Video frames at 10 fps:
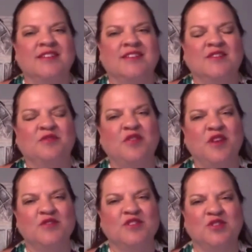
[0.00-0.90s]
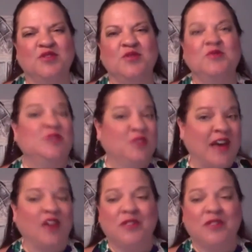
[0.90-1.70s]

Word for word: So for those who, to that